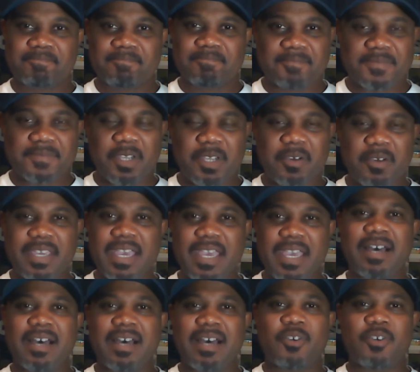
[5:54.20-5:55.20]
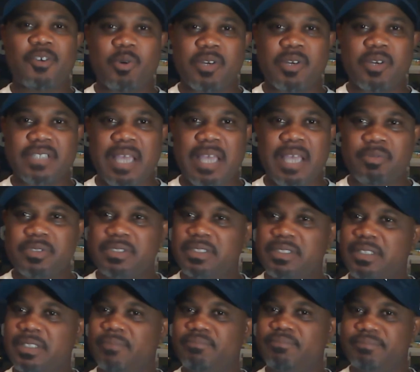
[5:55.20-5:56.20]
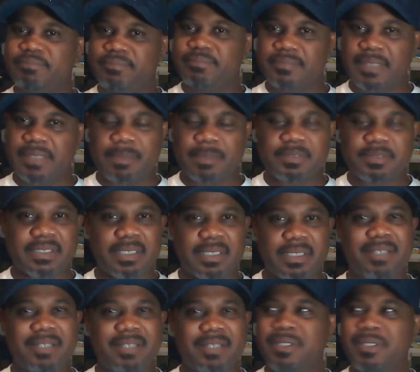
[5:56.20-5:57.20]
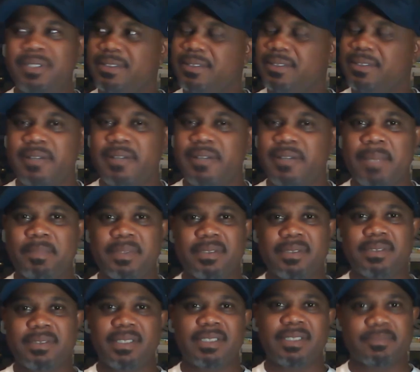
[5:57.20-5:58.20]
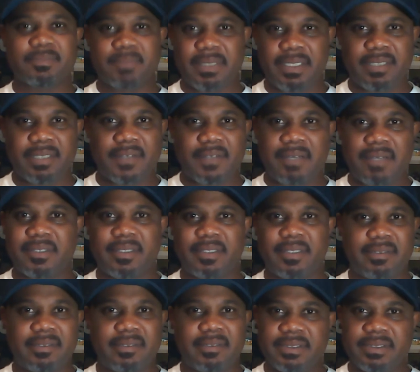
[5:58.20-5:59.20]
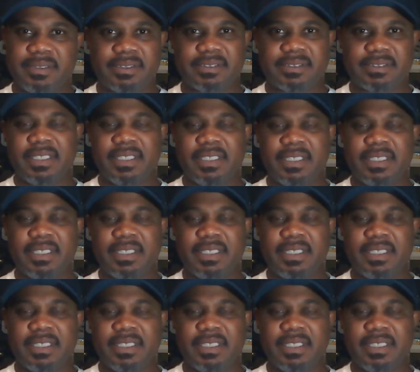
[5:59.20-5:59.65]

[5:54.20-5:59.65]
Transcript: So yeah, of course, I was a little upset. I'm like, what the crap is this, man? If I would have known this.